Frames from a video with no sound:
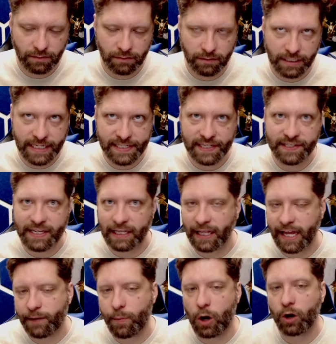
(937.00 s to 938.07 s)
DCC
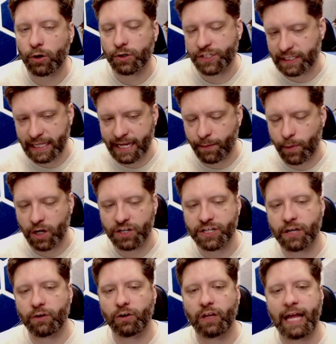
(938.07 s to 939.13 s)
Lankhmar or just Lankhmar in
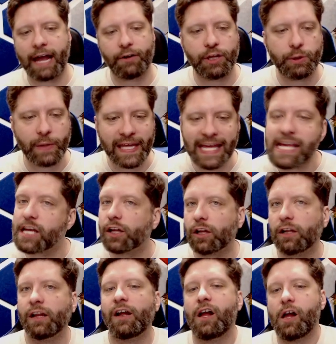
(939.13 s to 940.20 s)
general. How do you
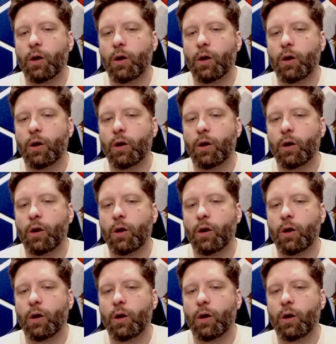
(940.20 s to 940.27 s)
heal?